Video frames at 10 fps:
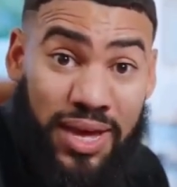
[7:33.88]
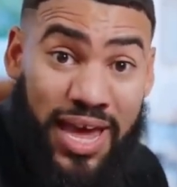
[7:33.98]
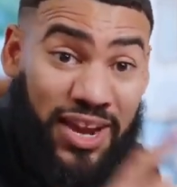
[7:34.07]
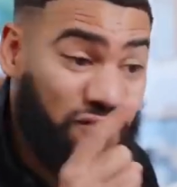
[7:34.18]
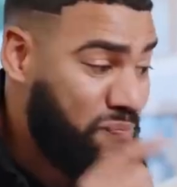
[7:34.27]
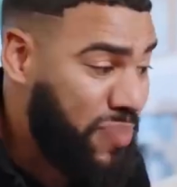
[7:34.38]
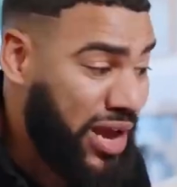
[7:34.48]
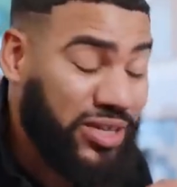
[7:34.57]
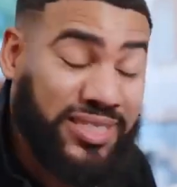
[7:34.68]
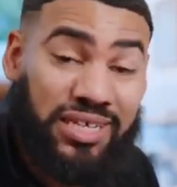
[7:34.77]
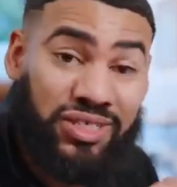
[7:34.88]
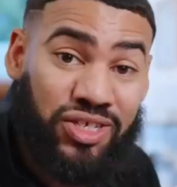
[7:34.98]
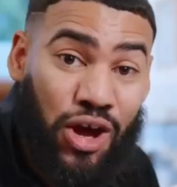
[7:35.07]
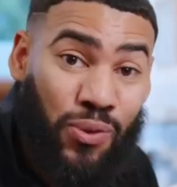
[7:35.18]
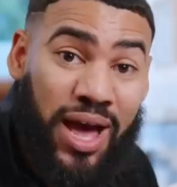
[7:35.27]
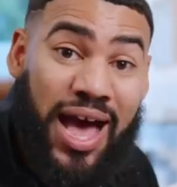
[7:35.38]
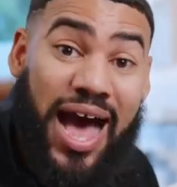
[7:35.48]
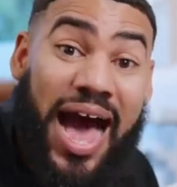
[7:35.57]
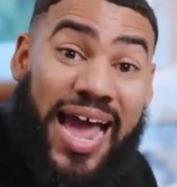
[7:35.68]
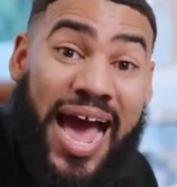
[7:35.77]
And if bear says no,
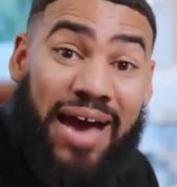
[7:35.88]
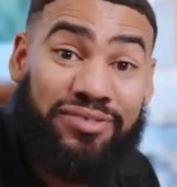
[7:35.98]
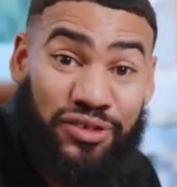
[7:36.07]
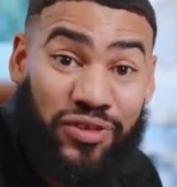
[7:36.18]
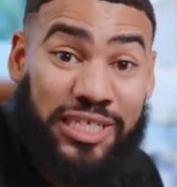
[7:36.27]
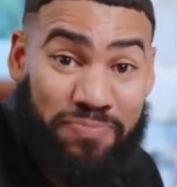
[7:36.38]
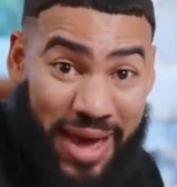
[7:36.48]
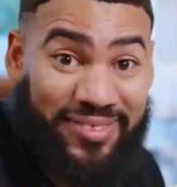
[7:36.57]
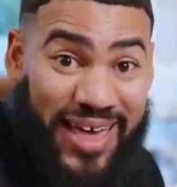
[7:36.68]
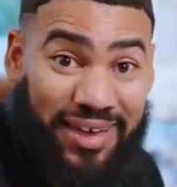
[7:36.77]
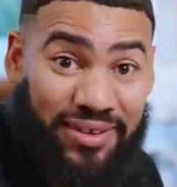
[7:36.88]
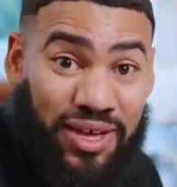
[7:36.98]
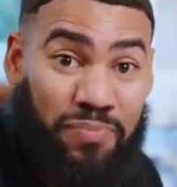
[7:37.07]
I have to respect that